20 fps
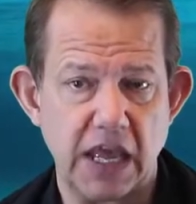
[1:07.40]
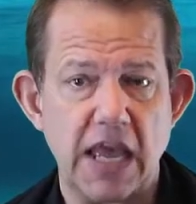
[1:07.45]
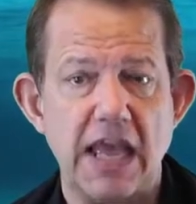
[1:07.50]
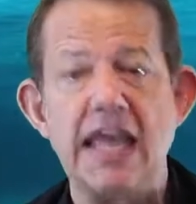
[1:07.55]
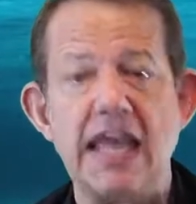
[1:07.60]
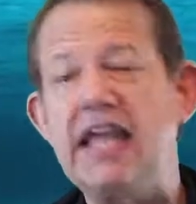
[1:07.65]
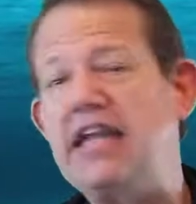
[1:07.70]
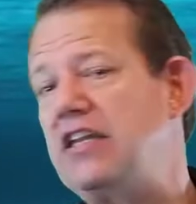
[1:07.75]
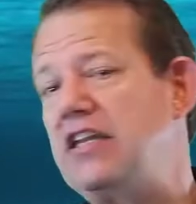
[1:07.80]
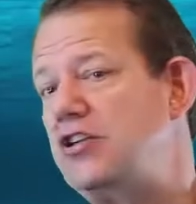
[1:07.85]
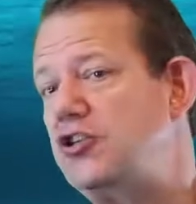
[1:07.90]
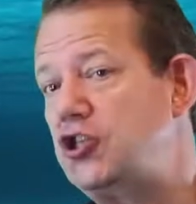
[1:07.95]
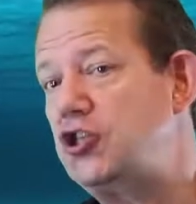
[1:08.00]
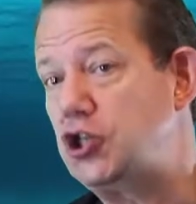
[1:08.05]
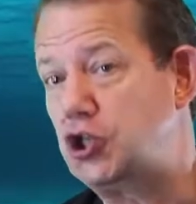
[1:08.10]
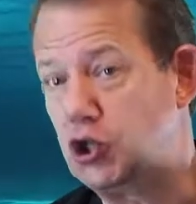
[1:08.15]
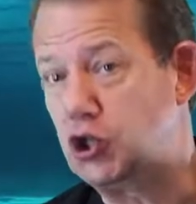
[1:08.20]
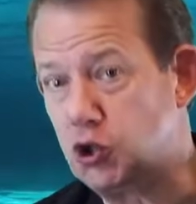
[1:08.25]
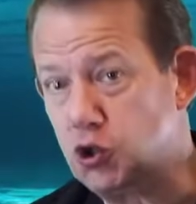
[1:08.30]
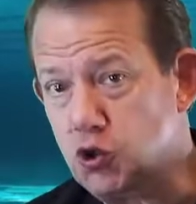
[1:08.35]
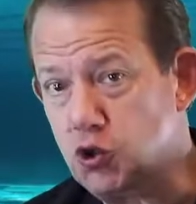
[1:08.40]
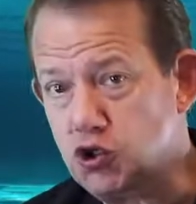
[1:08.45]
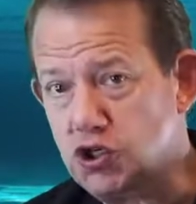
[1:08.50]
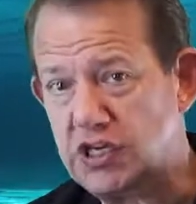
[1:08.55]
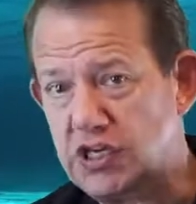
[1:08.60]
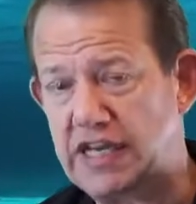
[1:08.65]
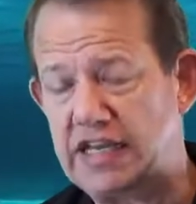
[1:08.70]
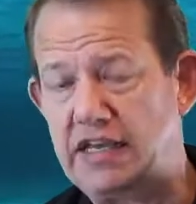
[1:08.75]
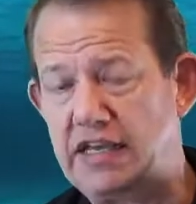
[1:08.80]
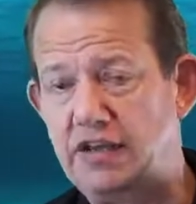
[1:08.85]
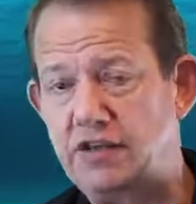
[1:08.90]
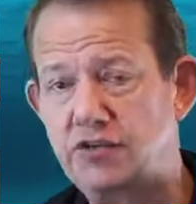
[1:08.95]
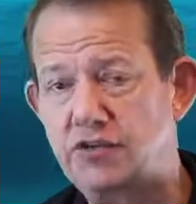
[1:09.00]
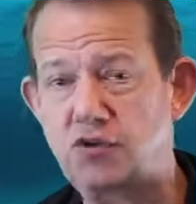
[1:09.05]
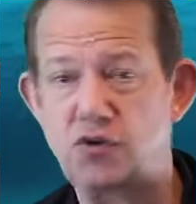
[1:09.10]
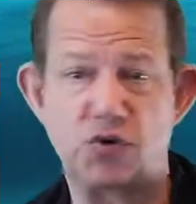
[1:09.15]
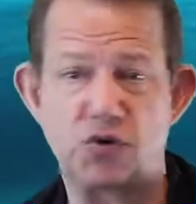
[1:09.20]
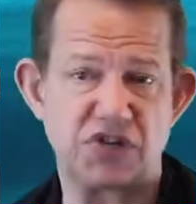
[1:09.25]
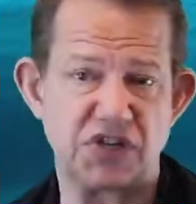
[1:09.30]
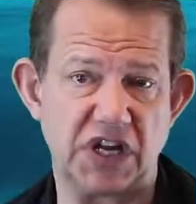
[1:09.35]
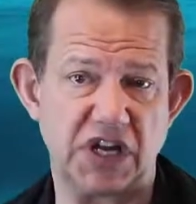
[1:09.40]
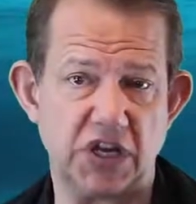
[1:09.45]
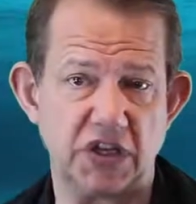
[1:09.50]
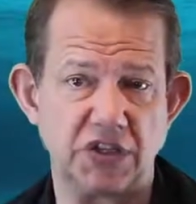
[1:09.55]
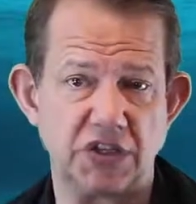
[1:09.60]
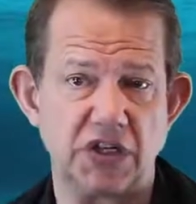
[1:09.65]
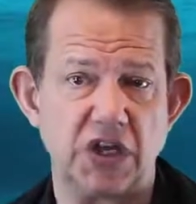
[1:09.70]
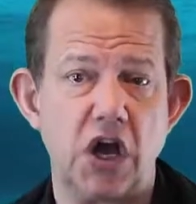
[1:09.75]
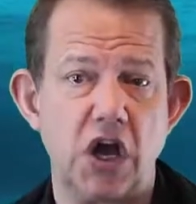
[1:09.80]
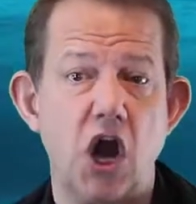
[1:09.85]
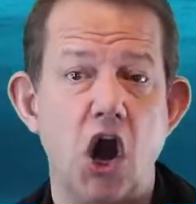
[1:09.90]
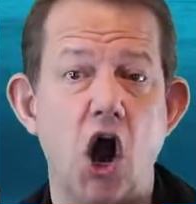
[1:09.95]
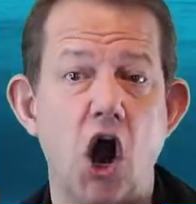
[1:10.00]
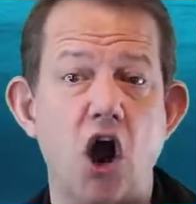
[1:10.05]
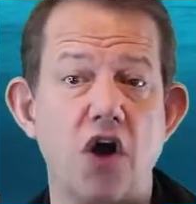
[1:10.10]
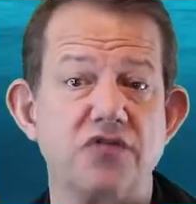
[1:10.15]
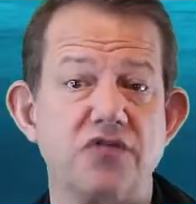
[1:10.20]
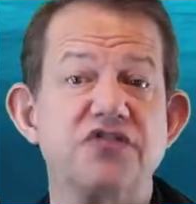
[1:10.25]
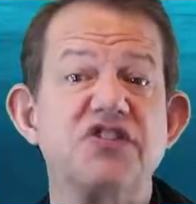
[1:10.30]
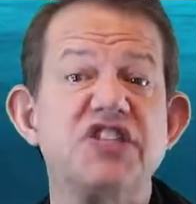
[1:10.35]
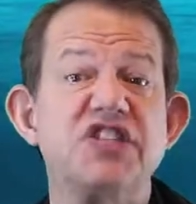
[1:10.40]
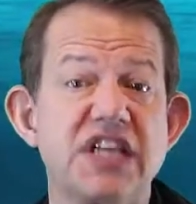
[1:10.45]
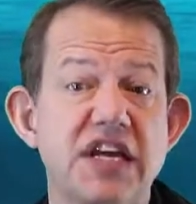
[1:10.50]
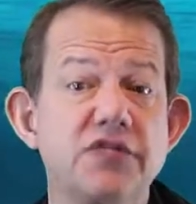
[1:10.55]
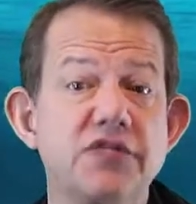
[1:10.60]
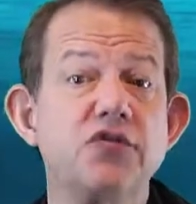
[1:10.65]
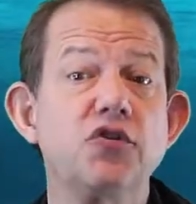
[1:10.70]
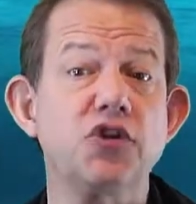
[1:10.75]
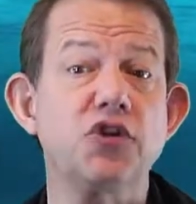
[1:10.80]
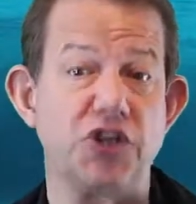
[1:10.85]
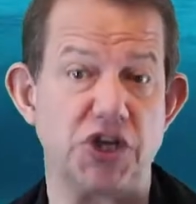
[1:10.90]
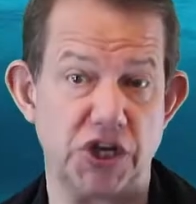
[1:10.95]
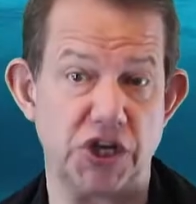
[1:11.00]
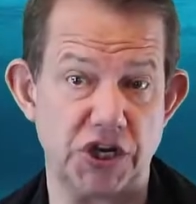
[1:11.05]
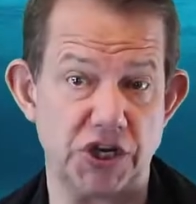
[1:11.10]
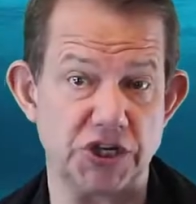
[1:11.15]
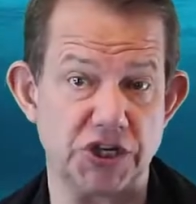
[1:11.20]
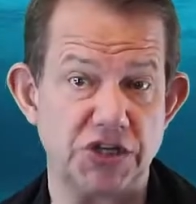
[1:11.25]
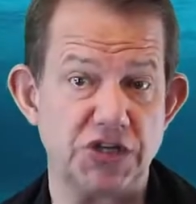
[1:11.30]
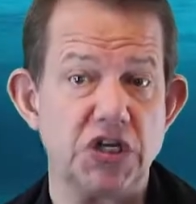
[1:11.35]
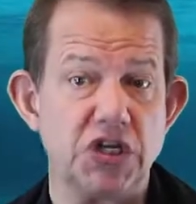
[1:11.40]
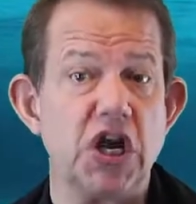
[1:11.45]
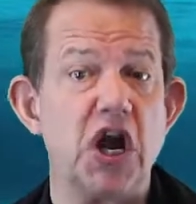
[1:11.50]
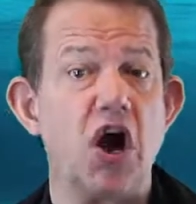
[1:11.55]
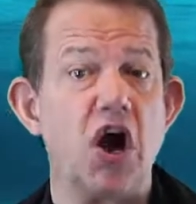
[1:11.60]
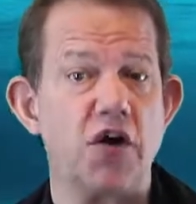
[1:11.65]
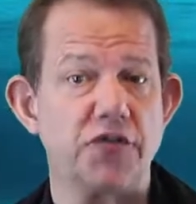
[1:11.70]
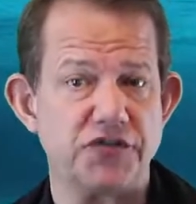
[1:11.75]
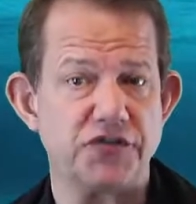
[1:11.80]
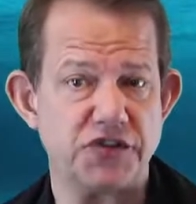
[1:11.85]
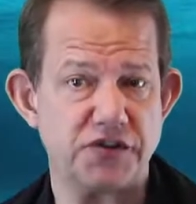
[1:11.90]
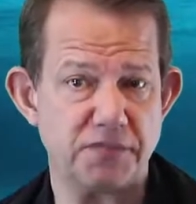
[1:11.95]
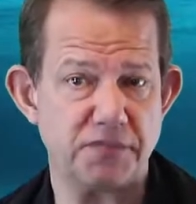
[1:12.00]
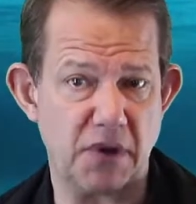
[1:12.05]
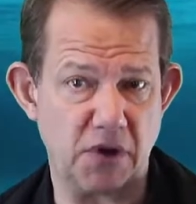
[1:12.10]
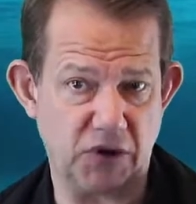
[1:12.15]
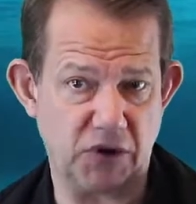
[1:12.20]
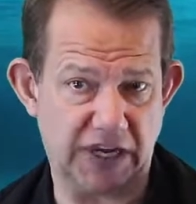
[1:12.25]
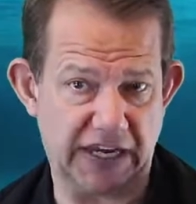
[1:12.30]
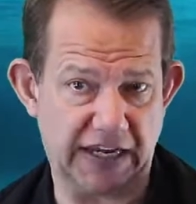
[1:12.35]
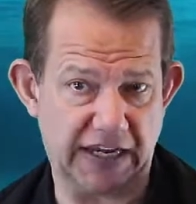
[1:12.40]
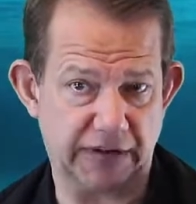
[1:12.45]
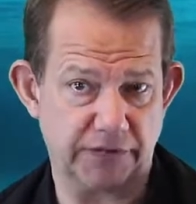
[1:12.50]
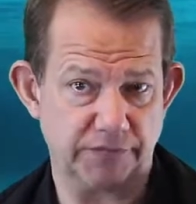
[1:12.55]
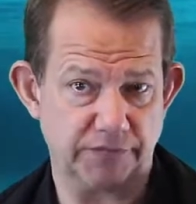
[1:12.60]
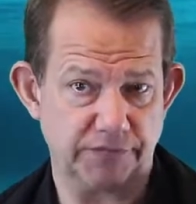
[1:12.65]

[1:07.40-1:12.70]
It is usually the result of several years of smoking,